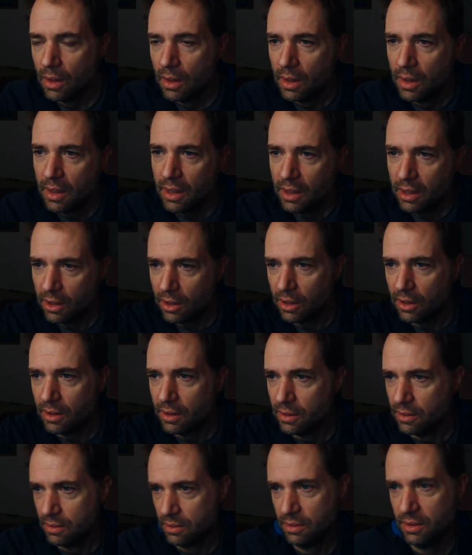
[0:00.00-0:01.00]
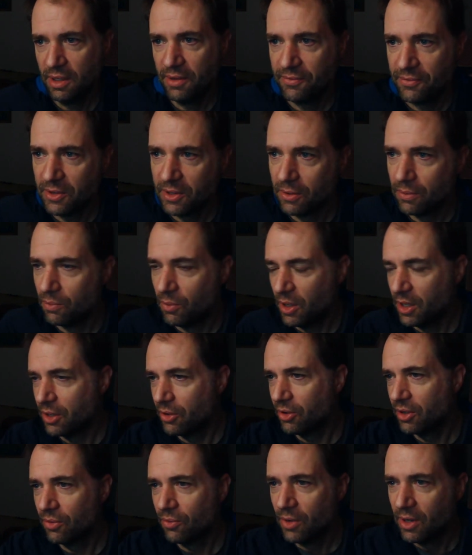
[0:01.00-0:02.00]
Here, if you're
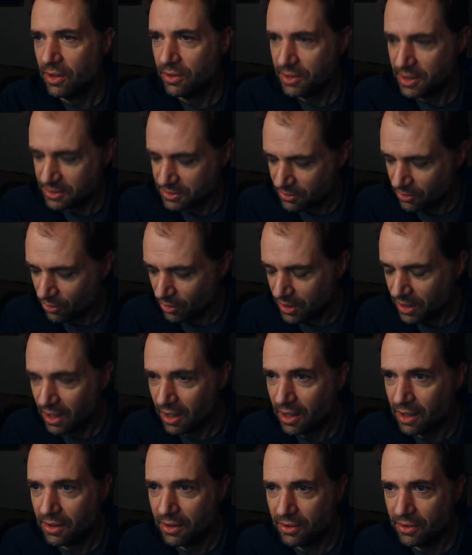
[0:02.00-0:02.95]
wandering around this courtyard